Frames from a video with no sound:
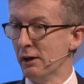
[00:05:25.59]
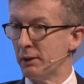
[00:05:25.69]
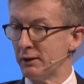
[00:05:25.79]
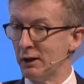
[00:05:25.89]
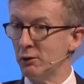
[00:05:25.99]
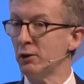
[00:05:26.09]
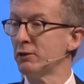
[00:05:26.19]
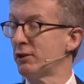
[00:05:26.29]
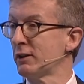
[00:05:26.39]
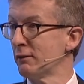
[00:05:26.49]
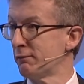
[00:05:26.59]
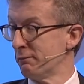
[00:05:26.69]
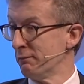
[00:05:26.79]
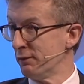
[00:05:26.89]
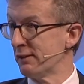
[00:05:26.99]
But in order to give
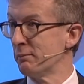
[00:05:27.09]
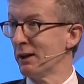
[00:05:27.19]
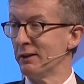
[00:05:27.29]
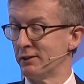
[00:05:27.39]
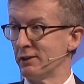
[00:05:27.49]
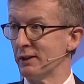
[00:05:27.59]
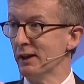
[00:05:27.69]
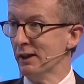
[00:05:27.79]
visibility,